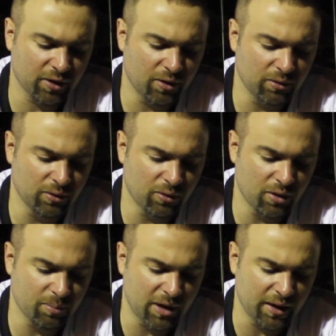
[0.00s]
O
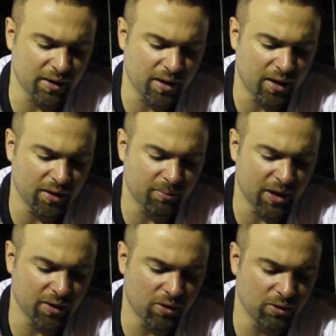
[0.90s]
Lord my God,
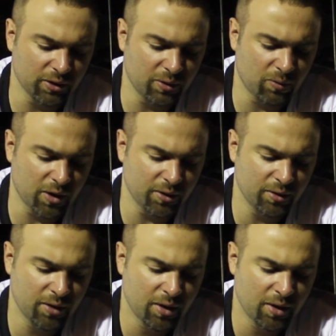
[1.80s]
mine Holy One?